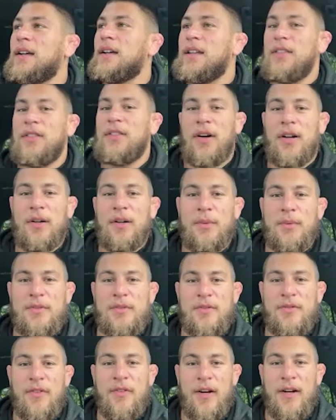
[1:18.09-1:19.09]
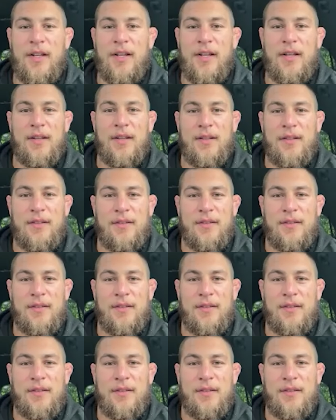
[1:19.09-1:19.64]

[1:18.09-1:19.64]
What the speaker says: he thought it was funny